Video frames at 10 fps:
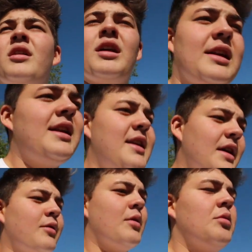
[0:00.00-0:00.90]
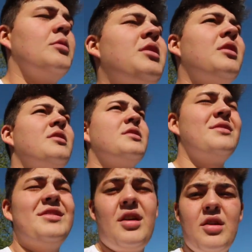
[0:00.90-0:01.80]
like cleaning equipment with you.
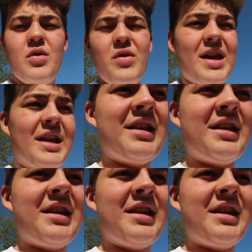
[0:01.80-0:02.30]
It's annoying.